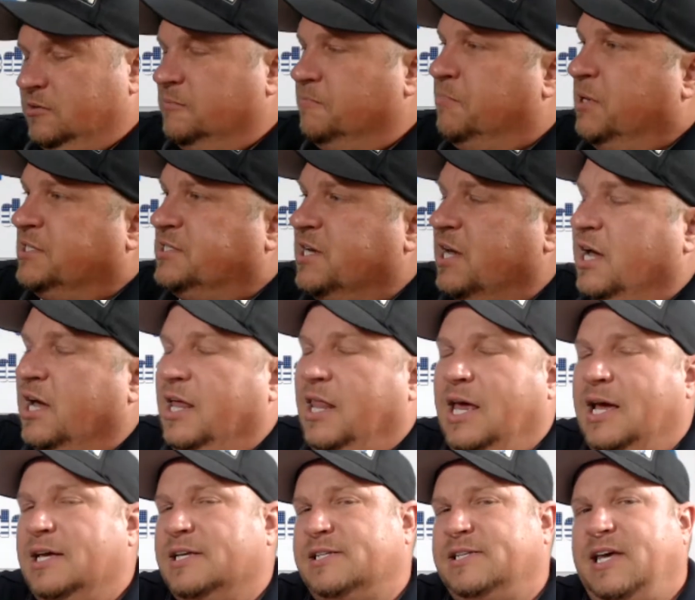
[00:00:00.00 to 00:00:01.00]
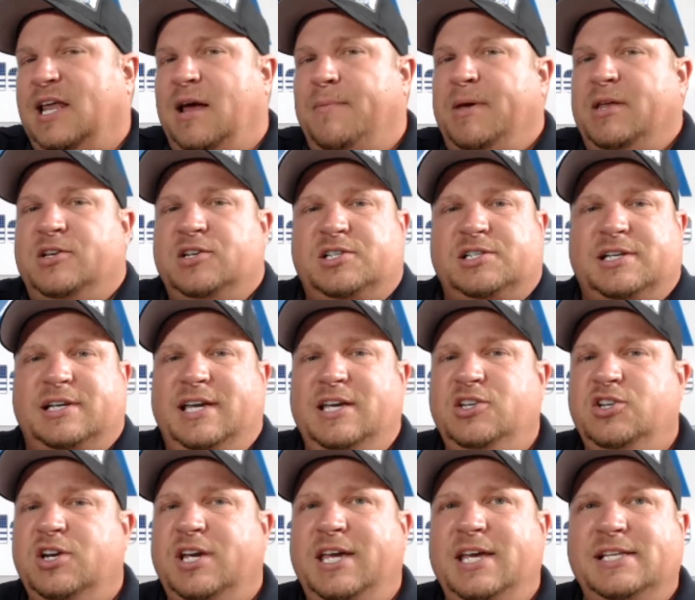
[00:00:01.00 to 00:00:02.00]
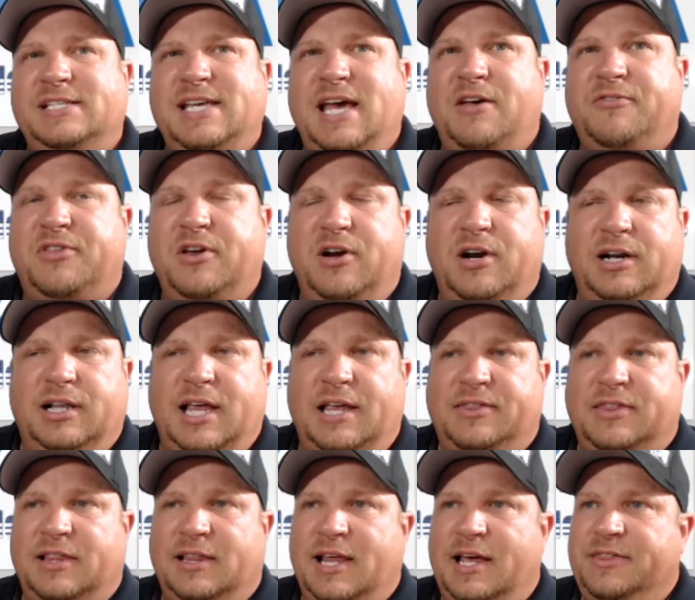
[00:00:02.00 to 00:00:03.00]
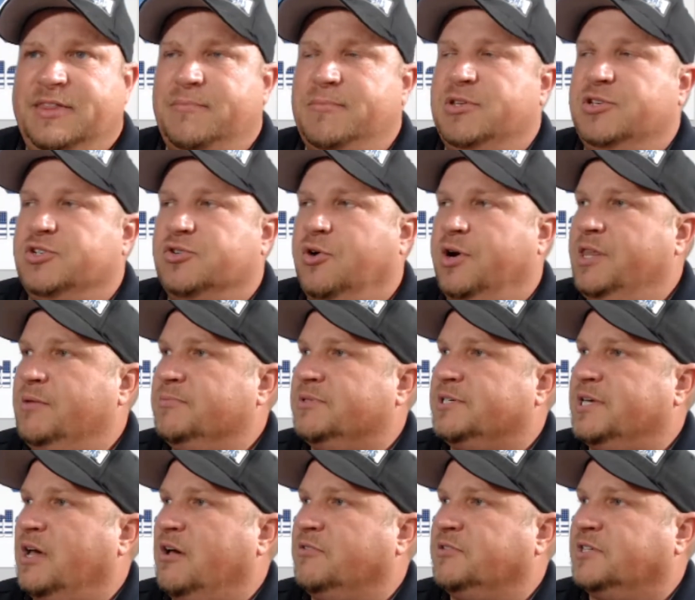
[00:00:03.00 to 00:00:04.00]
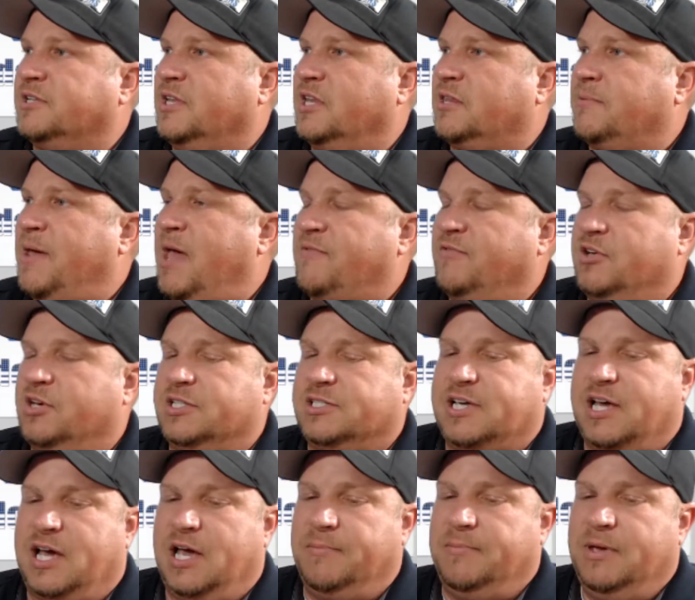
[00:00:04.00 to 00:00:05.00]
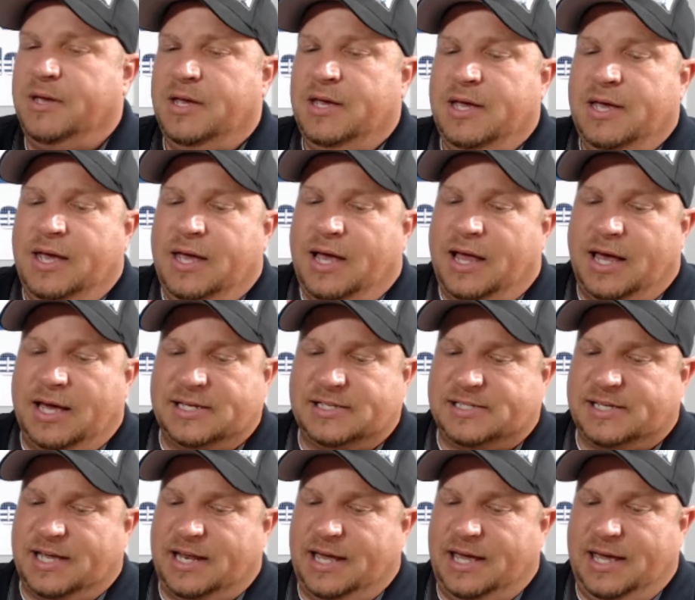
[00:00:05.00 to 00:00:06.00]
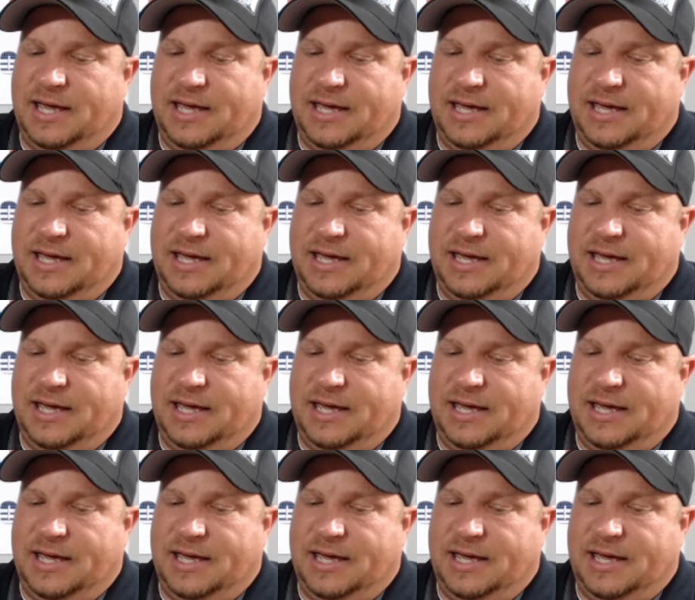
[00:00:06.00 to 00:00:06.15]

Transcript: but like I said, I mean, just get your kids out there and let them enjoy themselves and let them have a good time. like I said,